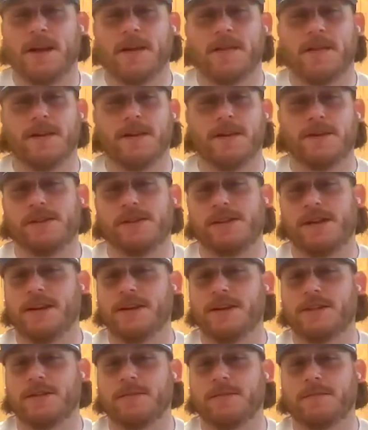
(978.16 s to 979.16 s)
And then just
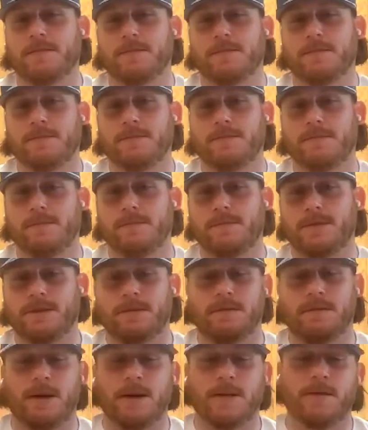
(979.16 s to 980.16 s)
take some
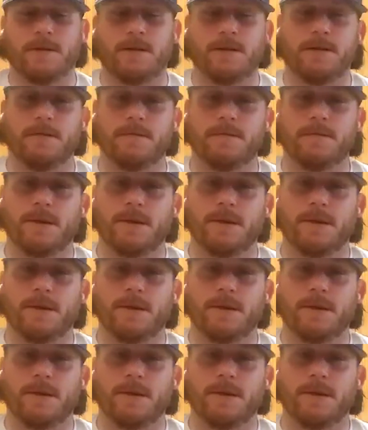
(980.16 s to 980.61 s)
leather